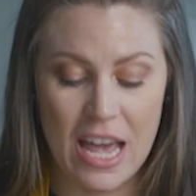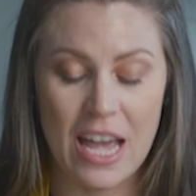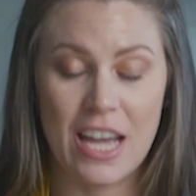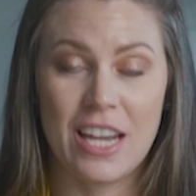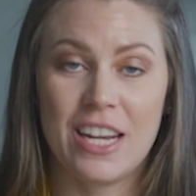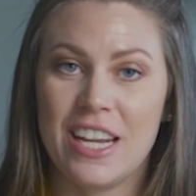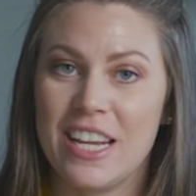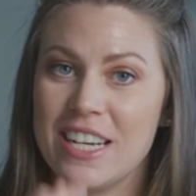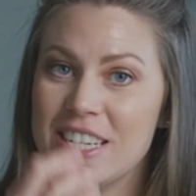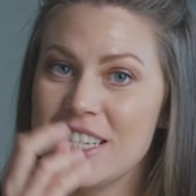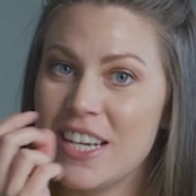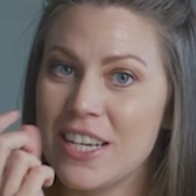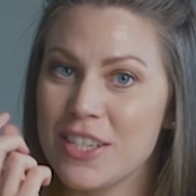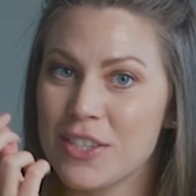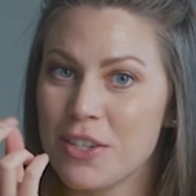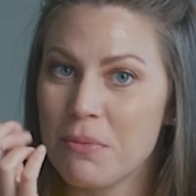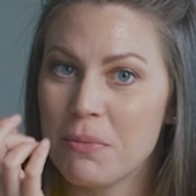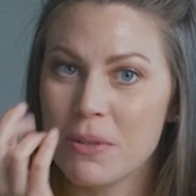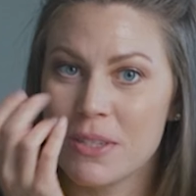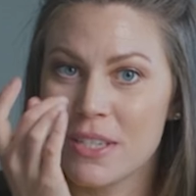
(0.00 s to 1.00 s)
And it does
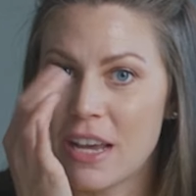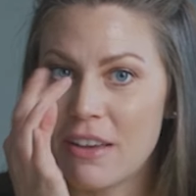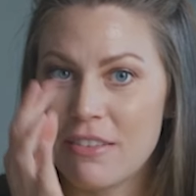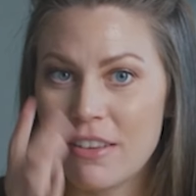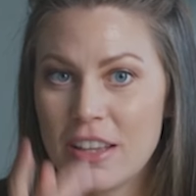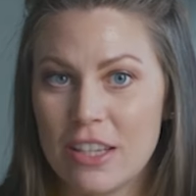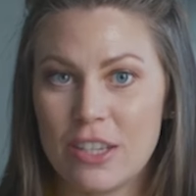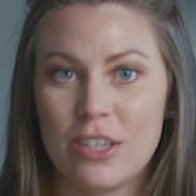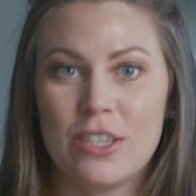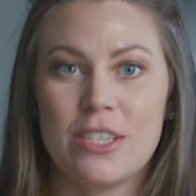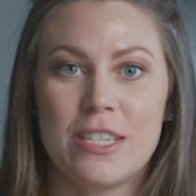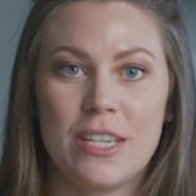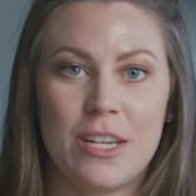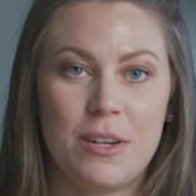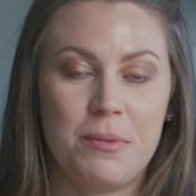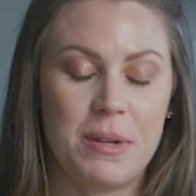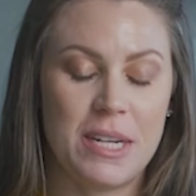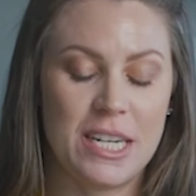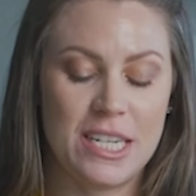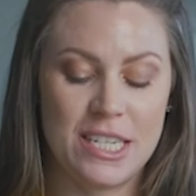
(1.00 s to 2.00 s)
almost have that little
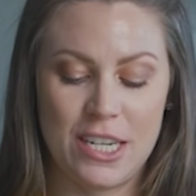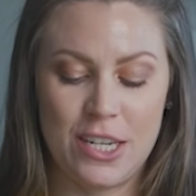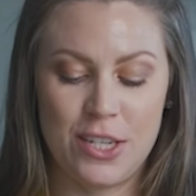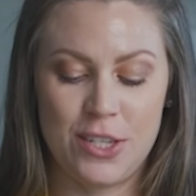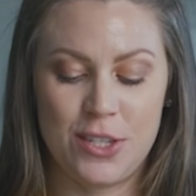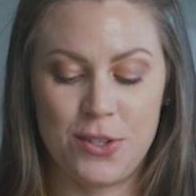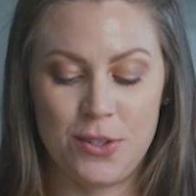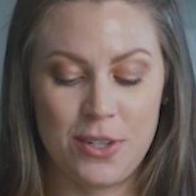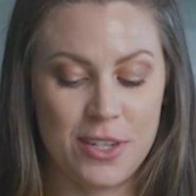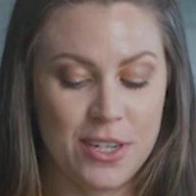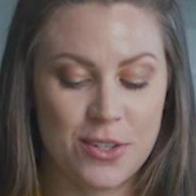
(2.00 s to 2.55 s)
cinnamony taste to it.